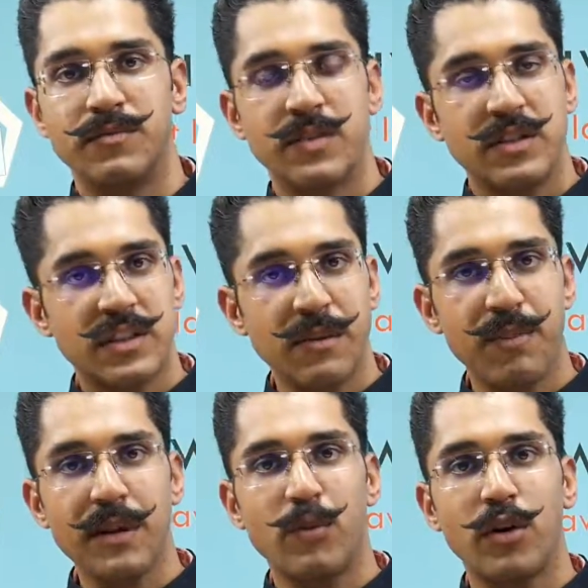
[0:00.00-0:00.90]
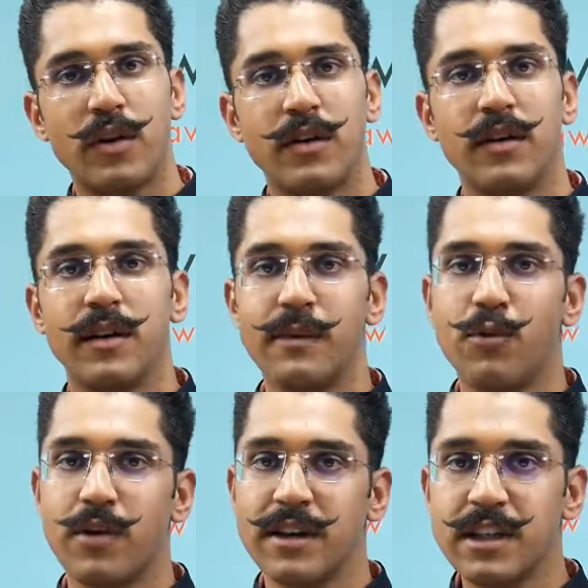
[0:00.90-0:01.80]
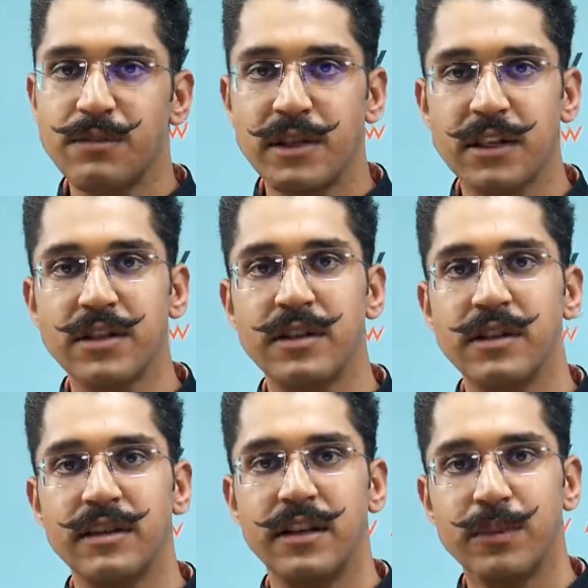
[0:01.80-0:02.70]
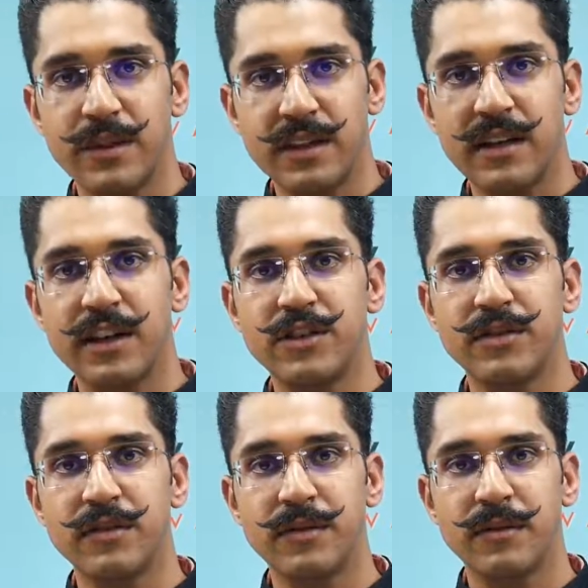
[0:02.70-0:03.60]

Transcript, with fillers: Simply put, a protest petition is a representation